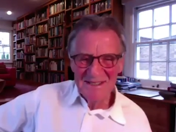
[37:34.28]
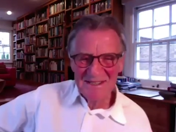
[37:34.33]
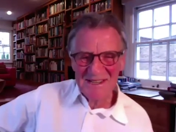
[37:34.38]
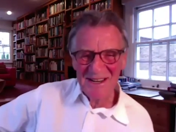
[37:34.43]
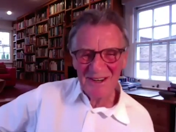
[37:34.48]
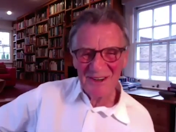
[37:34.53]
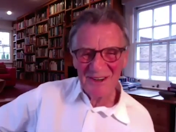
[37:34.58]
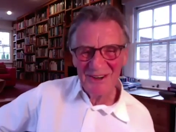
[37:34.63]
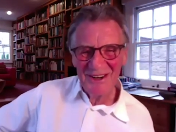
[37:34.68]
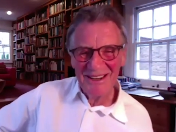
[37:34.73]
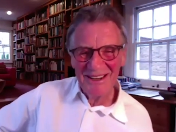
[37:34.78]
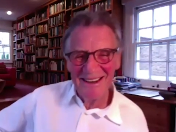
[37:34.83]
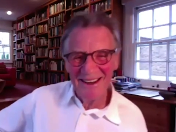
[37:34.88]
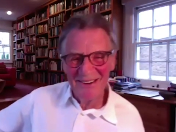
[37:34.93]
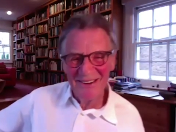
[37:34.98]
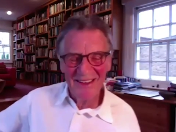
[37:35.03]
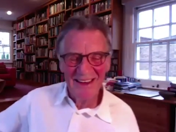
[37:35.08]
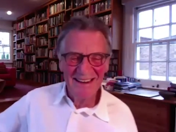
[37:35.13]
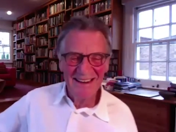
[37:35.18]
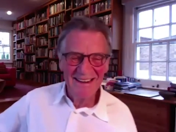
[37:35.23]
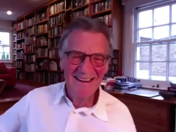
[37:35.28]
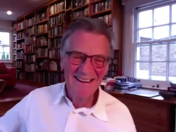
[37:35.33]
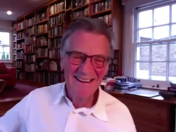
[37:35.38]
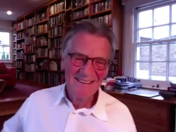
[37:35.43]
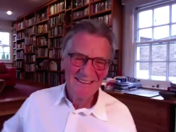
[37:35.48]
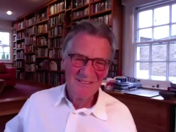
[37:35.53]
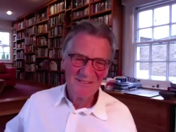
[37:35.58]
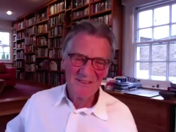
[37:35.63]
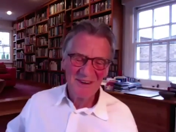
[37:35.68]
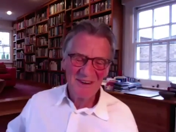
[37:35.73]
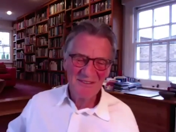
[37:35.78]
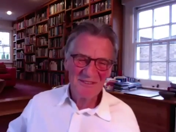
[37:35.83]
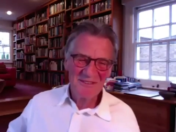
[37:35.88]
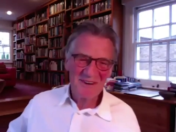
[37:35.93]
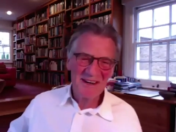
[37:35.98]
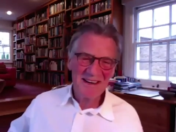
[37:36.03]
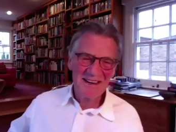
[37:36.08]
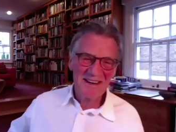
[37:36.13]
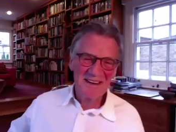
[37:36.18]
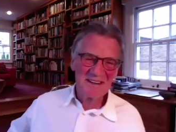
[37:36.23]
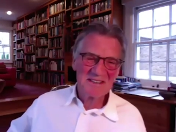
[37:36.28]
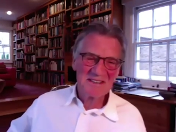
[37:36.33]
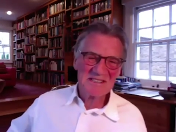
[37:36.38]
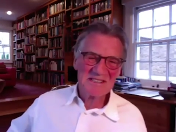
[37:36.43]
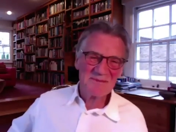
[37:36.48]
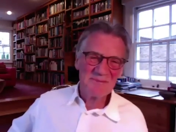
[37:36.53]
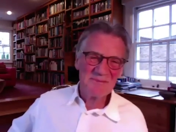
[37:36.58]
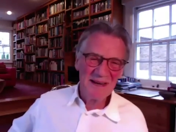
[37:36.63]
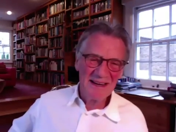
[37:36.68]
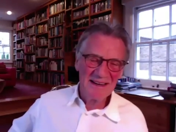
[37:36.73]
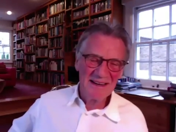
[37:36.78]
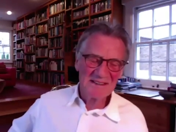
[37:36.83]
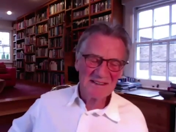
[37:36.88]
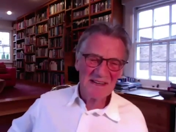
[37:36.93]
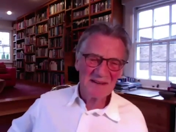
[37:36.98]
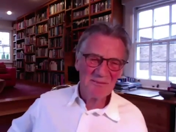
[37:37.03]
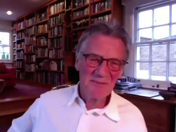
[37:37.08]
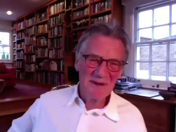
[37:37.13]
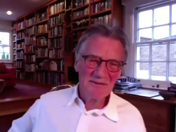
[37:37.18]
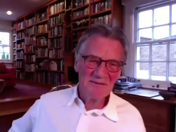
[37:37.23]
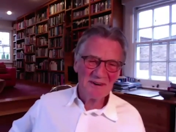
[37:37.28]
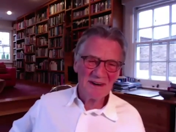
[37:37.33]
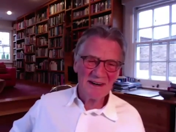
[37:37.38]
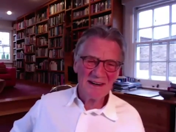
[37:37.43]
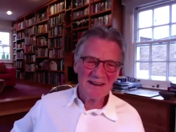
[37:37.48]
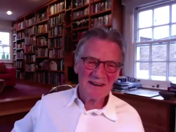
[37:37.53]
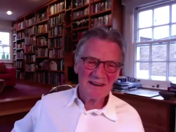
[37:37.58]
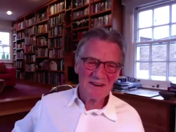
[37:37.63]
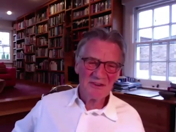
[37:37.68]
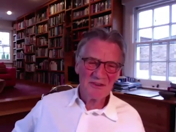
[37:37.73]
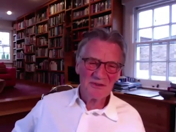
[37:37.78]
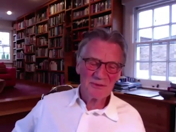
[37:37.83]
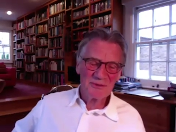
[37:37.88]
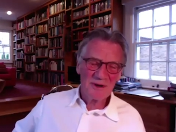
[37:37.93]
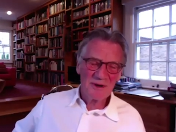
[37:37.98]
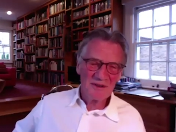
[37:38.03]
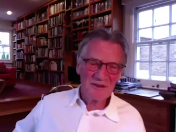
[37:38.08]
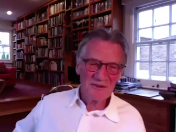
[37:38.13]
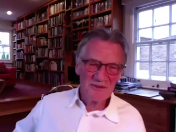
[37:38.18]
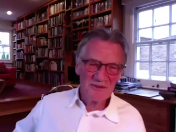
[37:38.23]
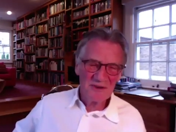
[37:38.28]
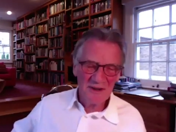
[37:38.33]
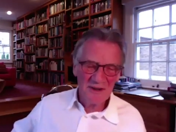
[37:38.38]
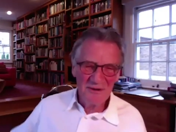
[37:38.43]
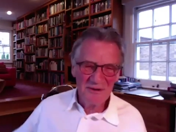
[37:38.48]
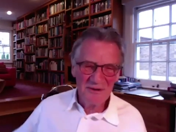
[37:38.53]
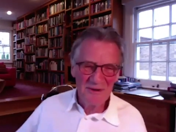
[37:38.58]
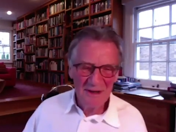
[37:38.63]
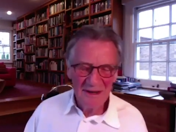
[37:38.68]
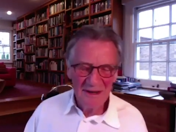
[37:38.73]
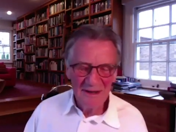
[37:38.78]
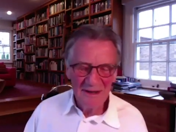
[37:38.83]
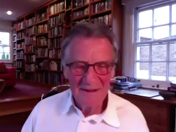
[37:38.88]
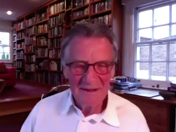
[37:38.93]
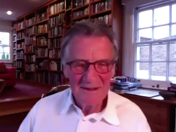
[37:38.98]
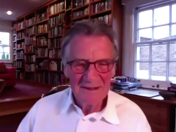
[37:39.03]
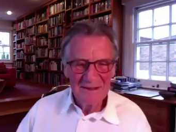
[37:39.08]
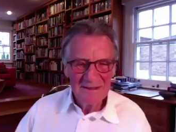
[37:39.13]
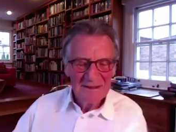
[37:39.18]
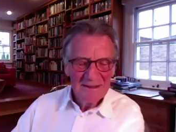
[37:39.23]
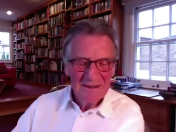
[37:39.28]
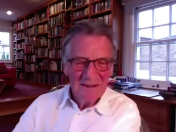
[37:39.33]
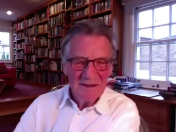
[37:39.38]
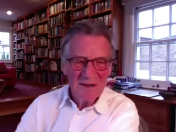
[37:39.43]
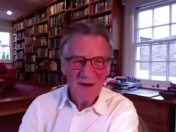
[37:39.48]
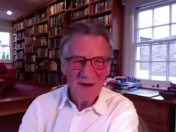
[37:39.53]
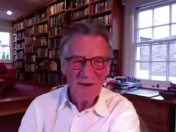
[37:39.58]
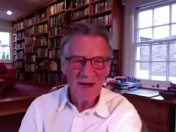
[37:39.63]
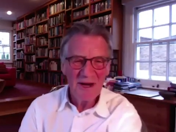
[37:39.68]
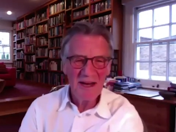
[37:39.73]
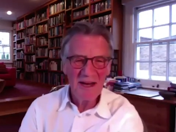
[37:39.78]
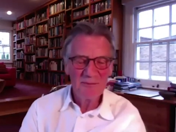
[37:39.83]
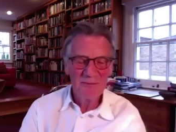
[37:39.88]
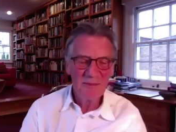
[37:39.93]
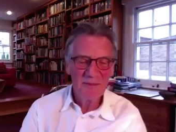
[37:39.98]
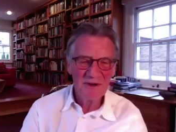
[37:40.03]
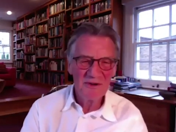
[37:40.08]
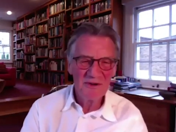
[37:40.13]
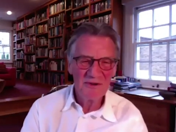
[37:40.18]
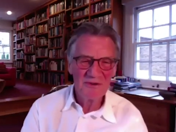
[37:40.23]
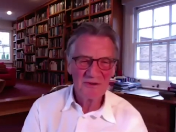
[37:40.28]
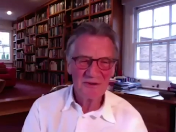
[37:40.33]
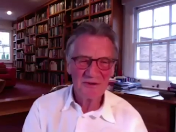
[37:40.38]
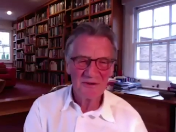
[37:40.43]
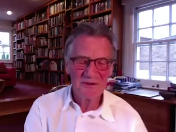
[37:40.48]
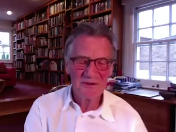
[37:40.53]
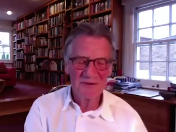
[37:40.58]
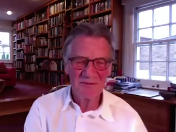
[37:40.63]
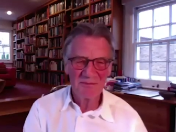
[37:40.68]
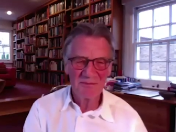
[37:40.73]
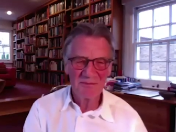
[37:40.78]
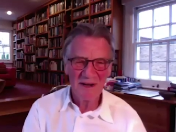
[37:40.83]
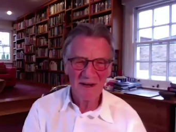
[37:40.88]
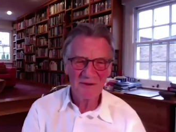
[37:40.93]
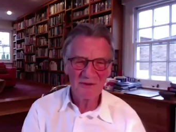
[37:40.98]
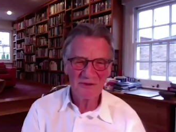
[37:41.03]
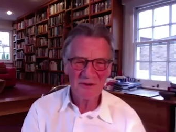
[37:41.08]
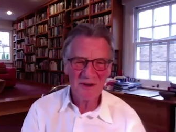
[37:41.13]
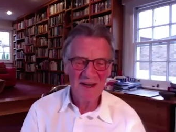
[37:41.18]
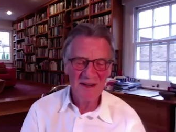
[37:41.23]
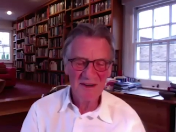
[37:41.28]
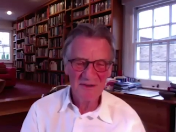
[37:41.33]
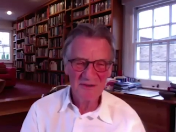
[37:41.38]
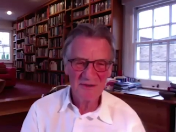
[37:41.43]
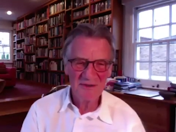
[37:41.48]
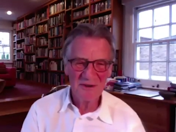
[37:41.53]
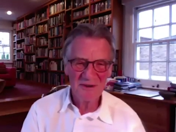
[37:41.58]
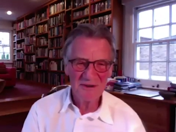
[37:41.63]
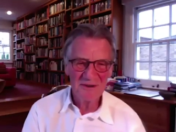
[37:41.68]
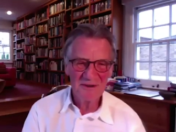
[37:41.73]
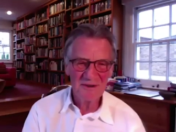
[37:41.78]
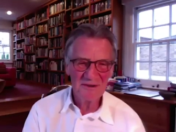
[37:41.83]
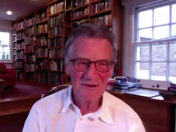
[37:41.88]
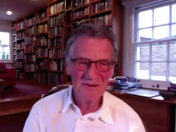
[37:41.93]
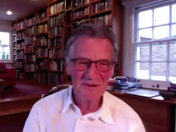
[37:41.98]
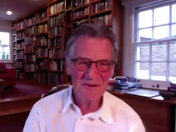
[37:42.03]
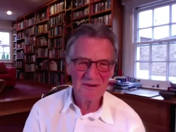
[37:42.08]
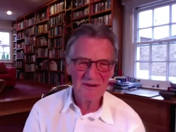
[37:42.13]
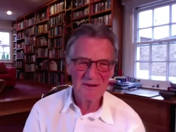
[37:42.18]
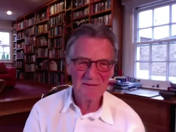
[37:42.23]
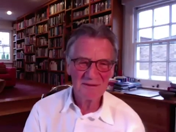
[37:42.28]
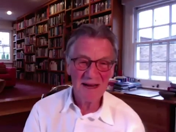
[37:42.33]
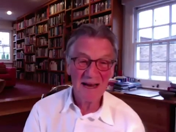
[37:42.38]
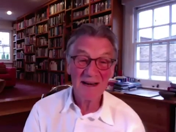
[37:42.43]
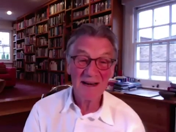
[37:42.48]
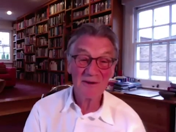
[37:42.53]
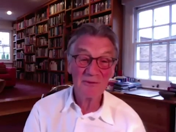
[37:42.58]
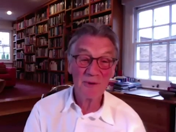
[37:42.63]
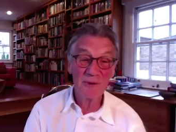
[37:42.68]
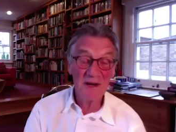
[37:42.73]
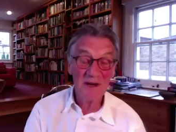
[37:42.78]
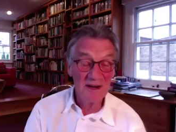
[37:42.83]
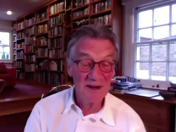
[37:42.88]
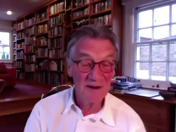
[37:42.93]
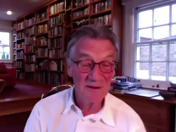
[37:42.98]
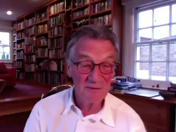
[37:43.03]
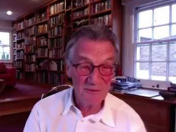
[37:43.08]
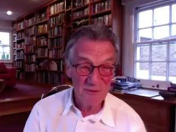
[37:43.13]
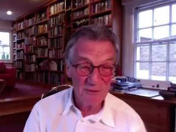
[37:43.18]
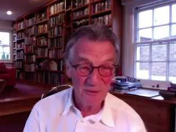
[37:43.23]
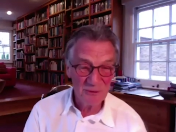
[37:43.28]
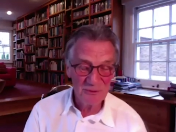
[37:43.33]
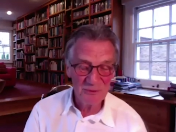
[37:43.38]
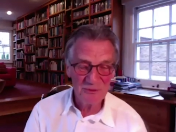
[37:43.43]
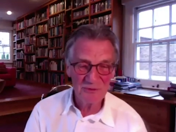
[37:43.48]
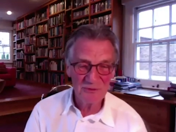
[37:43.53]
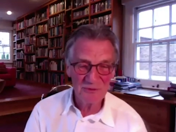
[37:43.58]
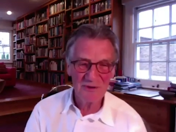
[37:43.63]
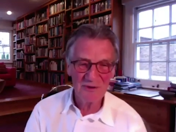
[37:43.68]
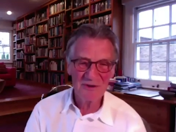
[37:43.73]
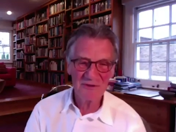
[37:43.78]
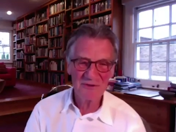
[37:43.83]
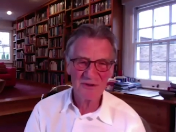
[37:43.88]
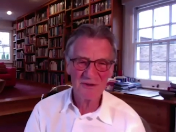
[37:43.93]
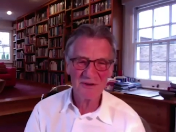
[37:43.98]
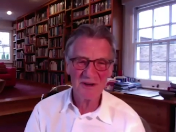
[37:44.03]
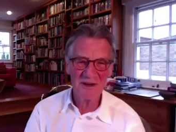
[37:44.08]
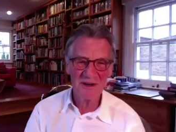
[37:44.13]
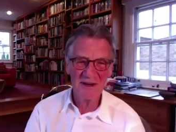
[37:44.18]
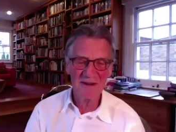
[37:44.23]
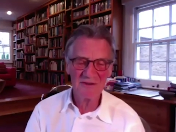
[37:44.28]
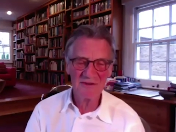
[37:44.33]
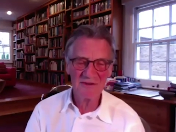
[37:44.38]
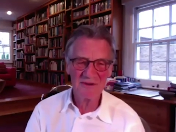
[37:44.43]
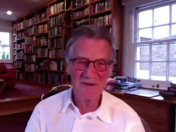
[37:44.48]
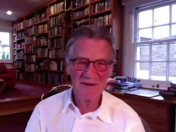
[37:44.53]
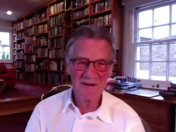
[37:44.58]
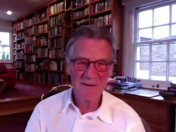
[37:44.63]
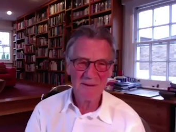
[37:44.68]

so, you know, they would be very nice to me as they would be very nice to others, including Noel Edmonds and Miles Kington and uh, Alan Whicker, of course, was first on the list.